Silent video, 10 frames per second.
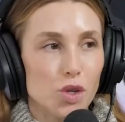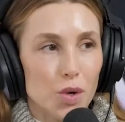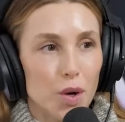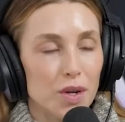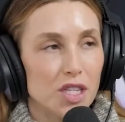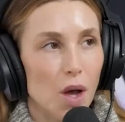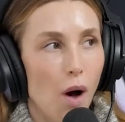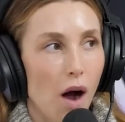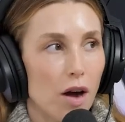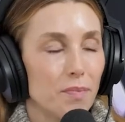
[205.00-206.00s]
true. It's so
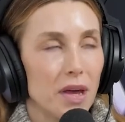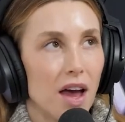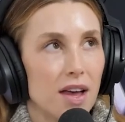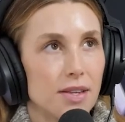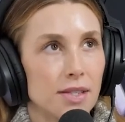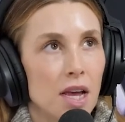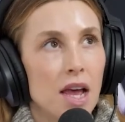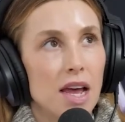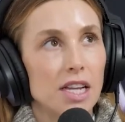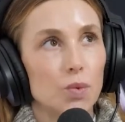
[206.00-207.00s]
hard because
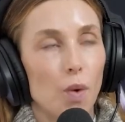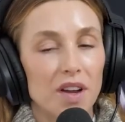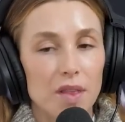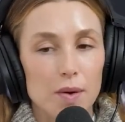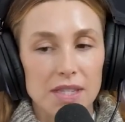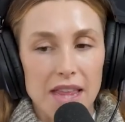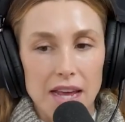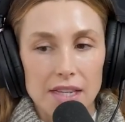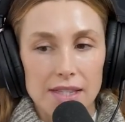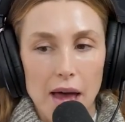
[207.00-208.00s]
it's one of those
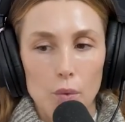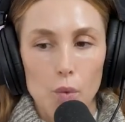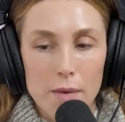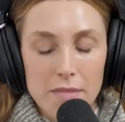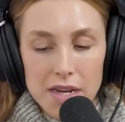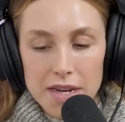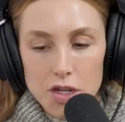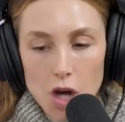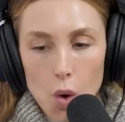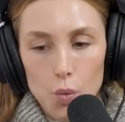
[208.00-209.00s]
things that women
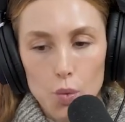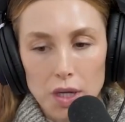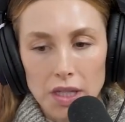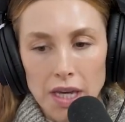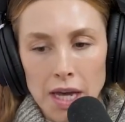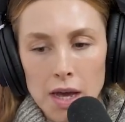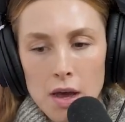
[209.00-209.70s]
don't really